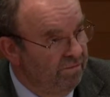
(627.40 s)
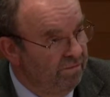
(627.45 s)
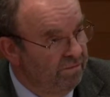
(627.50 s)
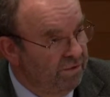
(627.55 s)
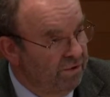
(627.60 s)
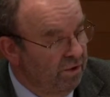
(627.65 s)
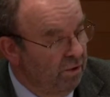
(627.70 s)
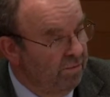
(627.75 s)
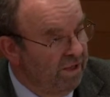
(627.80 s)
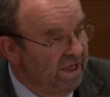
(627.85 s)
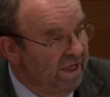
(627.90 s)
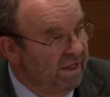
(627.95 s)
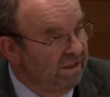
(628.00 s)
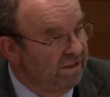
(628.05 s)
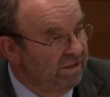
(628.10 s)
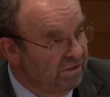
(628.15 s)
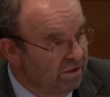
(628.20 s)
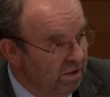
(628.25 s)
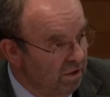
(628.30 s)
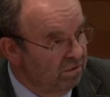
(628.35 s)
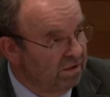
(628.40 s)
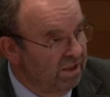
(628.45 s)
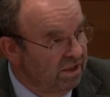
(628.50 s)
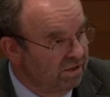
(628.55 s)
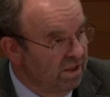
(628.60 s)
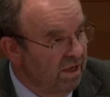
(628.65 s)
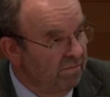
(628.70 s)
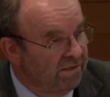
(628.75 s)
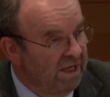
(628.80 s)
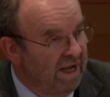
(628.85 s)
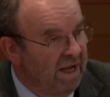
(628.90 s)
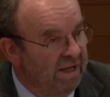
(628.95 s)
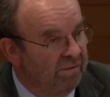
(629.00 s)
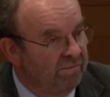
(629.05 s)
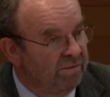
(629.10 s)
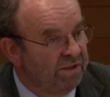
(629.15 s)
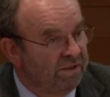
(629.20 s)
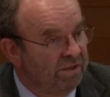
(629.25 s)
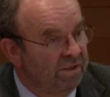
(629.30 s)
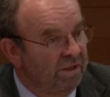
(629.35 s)
So be it. So
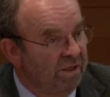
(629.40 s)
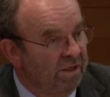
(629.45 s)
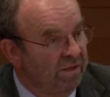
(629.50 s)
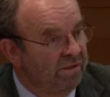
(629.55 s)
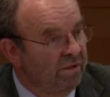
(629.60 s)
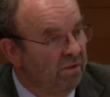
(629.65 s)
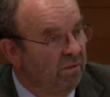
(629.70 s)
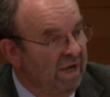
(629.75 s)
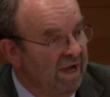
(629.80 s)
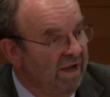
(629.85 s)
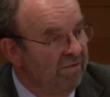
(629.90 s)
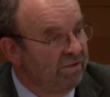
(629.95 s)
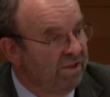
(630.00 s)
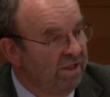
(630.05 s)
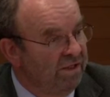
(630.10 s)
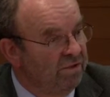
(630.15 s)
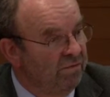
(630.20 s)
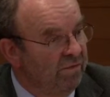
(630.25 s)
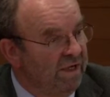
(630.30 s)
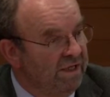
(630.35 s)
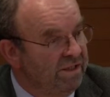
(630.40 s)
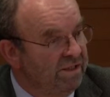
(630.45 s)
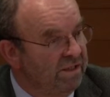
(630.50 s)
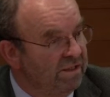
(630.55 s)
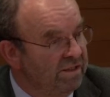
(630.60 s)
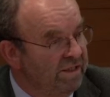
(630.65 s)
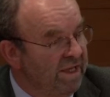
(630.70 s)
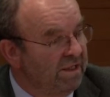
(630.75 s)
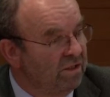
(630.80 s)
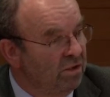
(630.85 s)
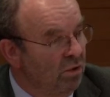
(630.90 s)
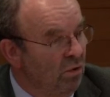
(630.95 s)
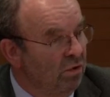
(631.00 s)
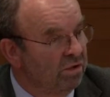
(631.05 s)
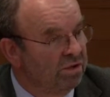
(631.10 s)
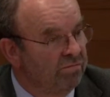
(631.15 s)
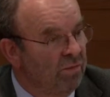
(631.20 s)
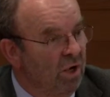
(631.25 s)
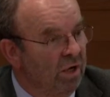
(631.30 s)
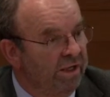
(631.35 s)
sometimes you have situations that
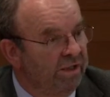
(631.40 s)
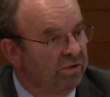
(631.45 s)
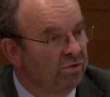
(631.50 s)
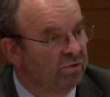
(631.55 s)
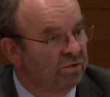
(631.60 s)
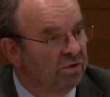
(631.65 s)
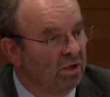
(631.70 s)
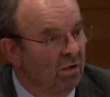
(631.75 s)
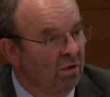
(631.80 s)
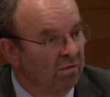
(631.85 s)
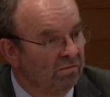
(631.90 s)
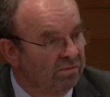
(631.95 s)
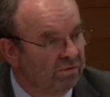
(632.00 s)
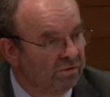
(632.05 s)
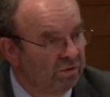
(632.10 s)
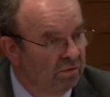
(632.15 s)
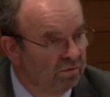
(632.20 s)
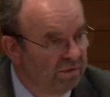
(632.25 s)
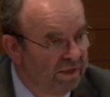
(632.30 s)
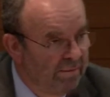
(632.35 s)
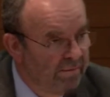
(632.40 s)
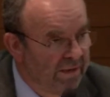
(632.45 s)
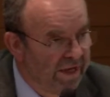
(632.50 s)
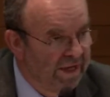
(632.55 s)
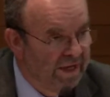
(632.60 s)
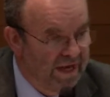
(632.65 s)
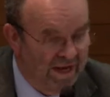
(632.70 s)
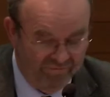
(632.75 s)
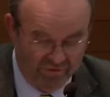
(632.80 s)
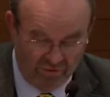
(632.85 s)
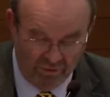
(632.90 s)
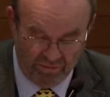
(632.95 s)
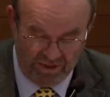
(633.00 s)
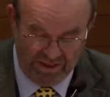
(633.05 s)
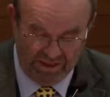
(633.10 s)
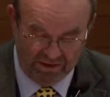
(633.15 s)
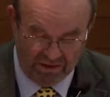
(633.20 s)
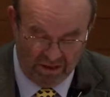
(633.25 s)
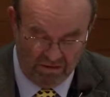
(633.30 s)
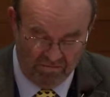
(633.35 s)
cost money to solve. So there may have to
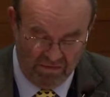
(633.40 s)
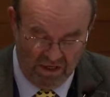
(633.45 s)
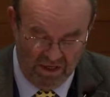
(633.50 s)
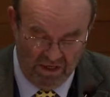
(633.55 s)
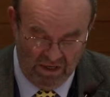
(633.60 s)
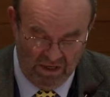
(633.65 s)
be some